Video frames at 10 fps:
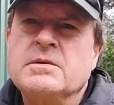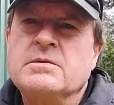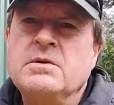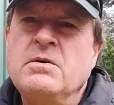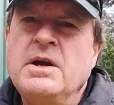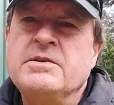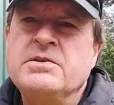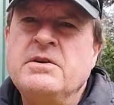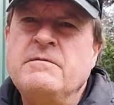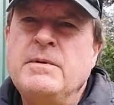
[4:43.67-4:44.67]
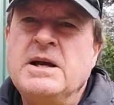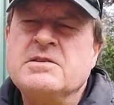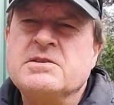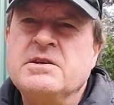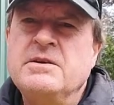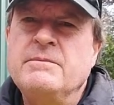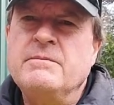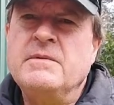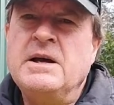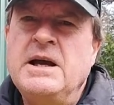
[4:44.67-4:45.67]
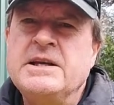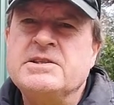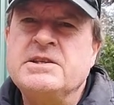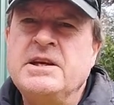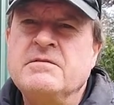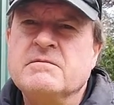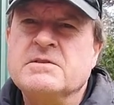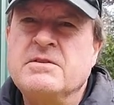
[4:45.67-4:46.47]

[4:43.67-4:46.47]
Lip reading: Toro Turfmaster HDX